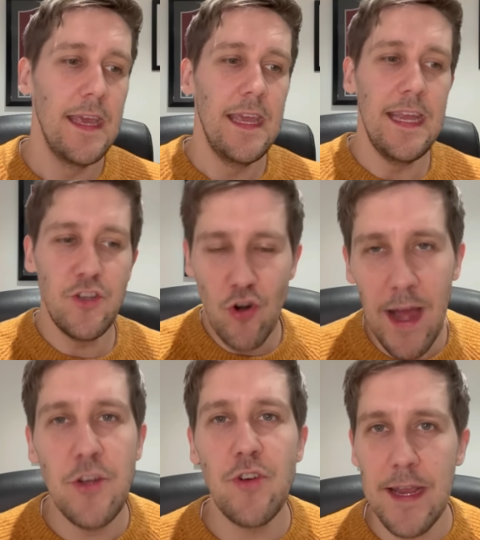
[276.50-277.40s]
He'd
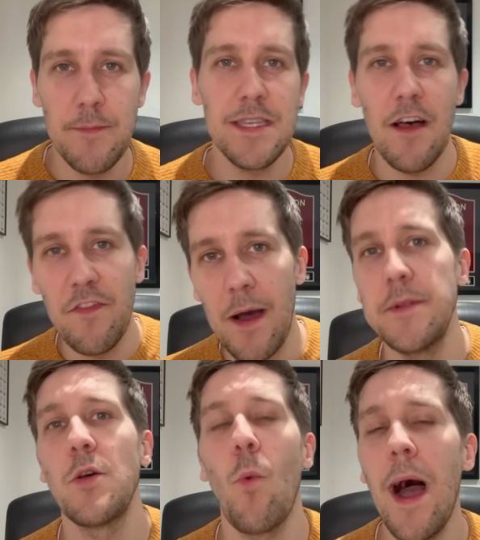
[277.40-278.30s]
try and drag himself out
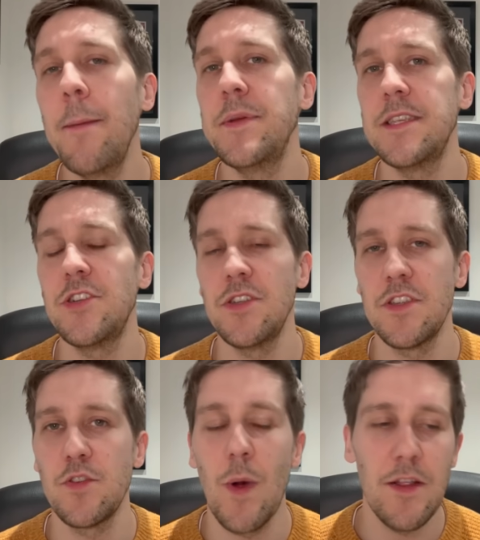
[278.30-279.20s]
into wide
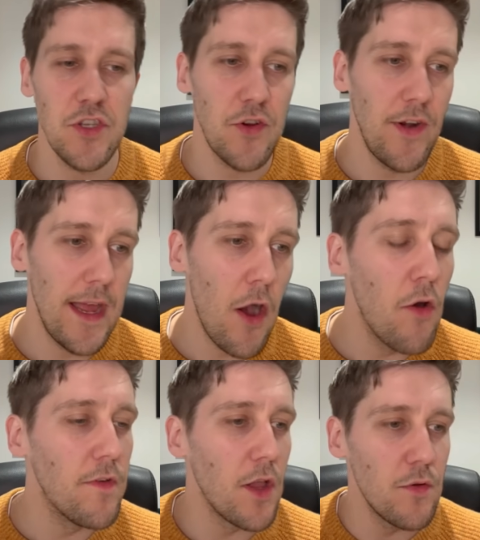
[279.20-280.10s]
positions as well to create
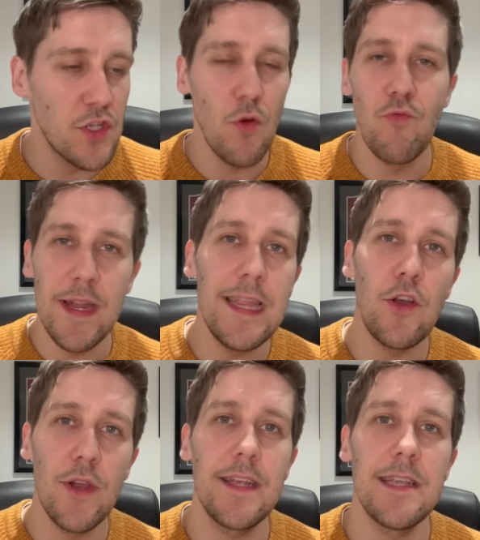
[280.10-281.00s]
overload. So a really
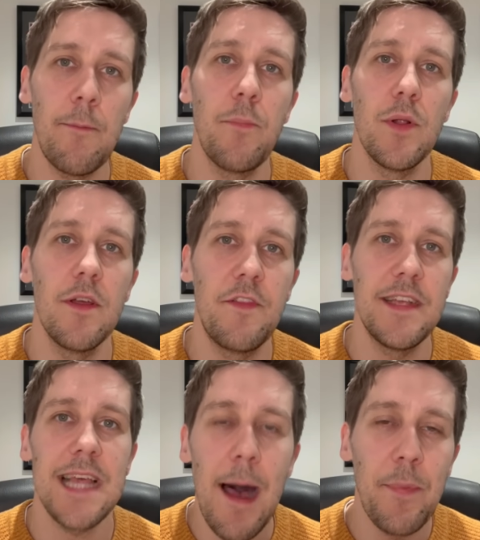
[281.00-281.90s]
good example of
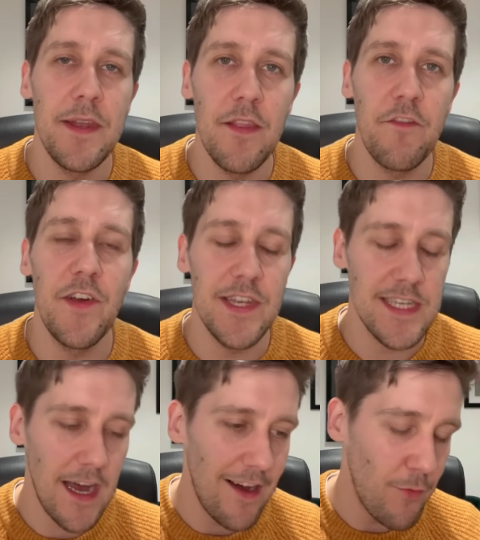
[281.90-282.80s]
this happened in the
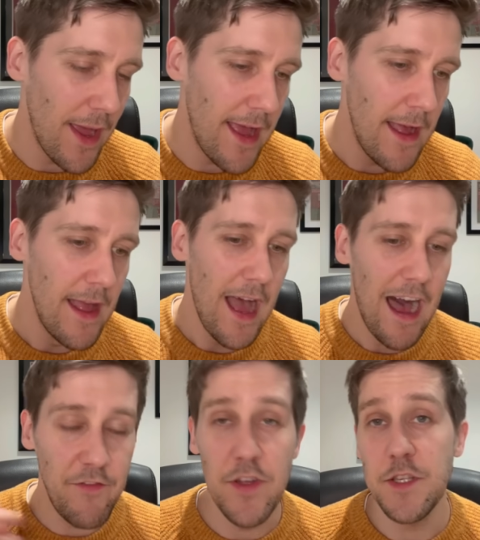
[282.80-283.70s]
first half, where
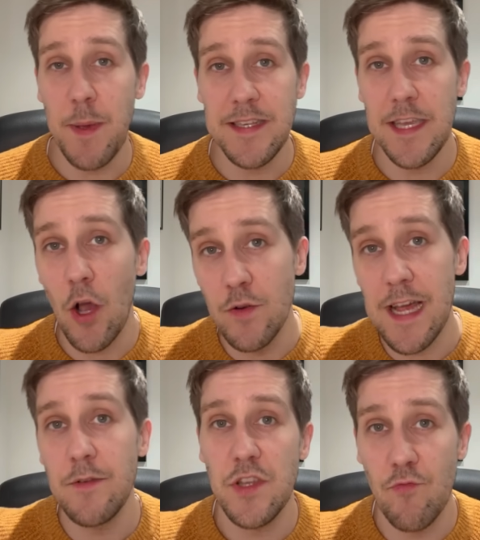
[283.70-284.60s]
Havertz basically goes
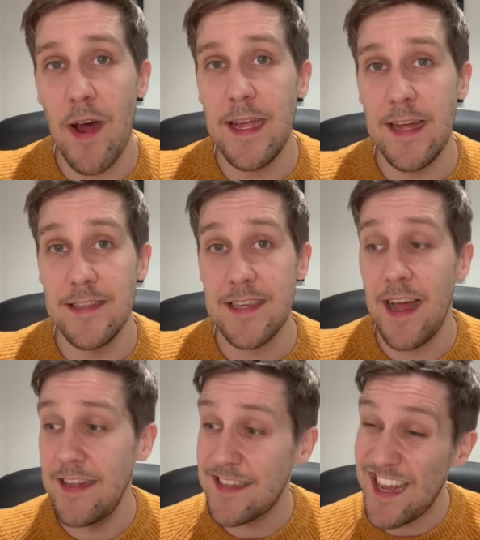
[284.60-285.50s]
out to the right-hand
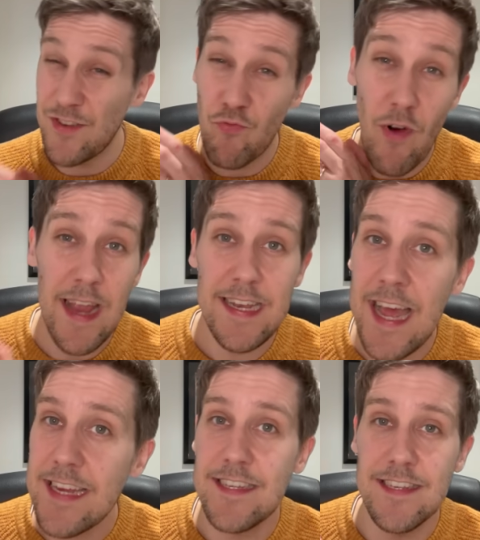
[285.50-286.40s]
side, stands right
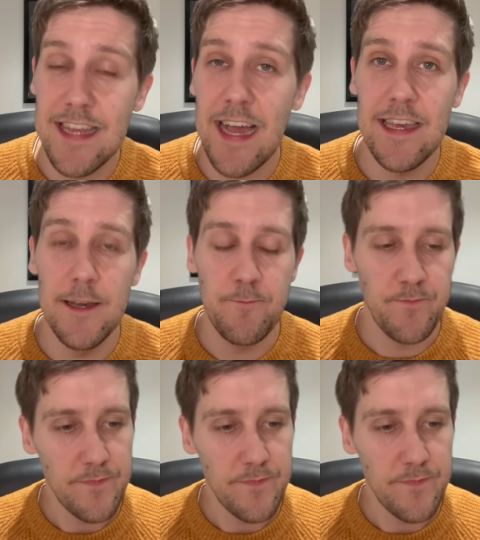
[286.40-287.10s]
next to Saka,